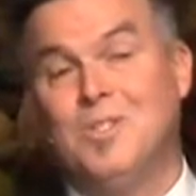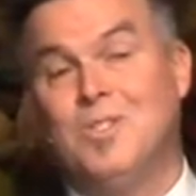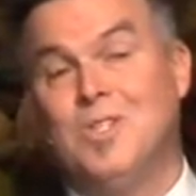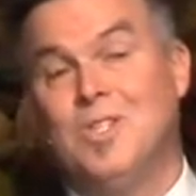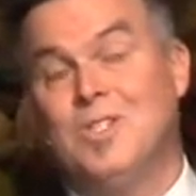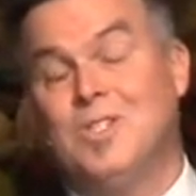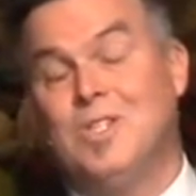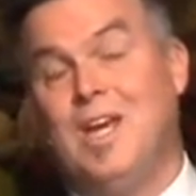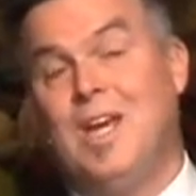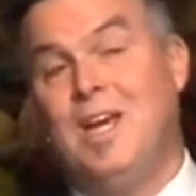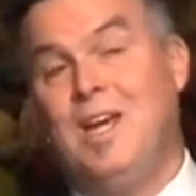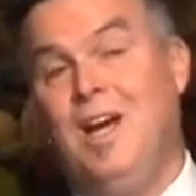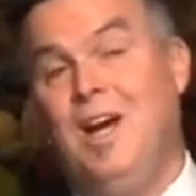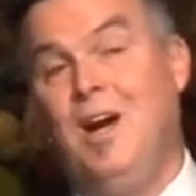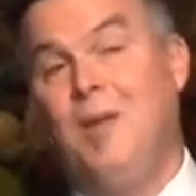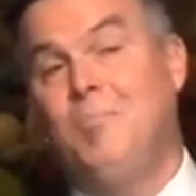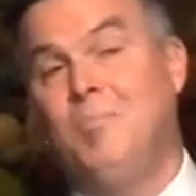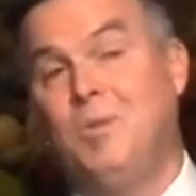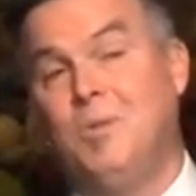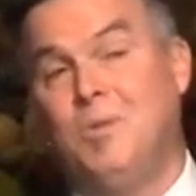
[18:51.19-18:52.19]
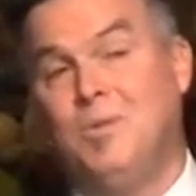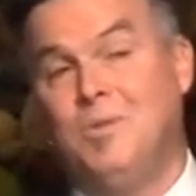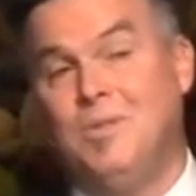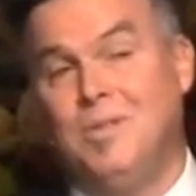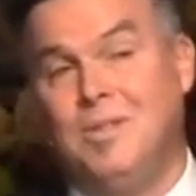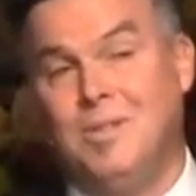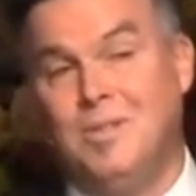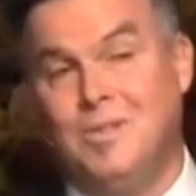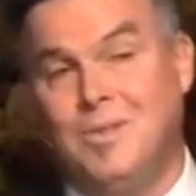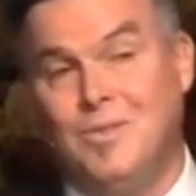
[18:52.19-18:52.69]
just a humble
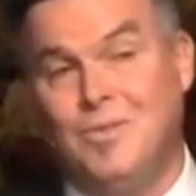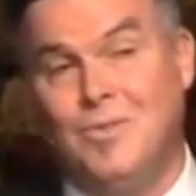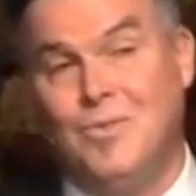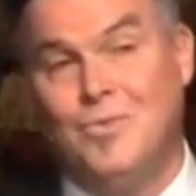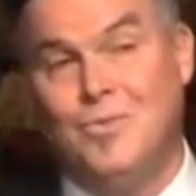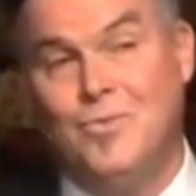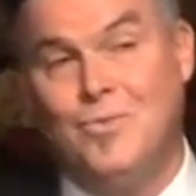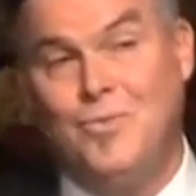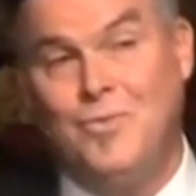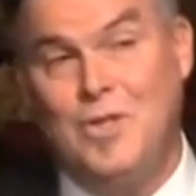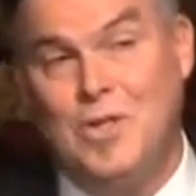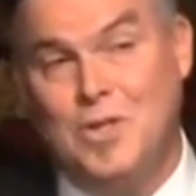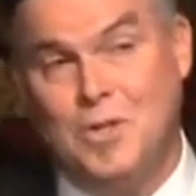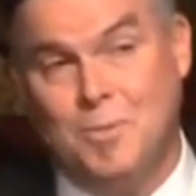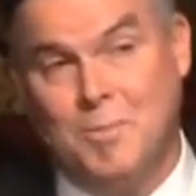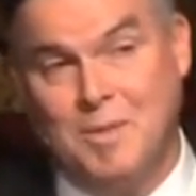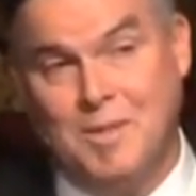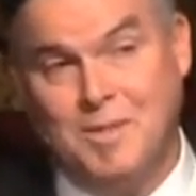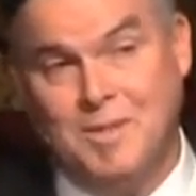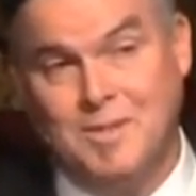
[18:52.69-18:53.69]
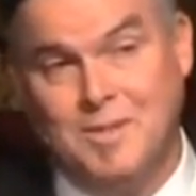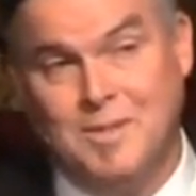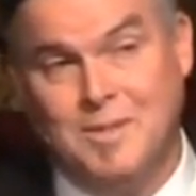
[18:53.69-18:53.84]
fisherman,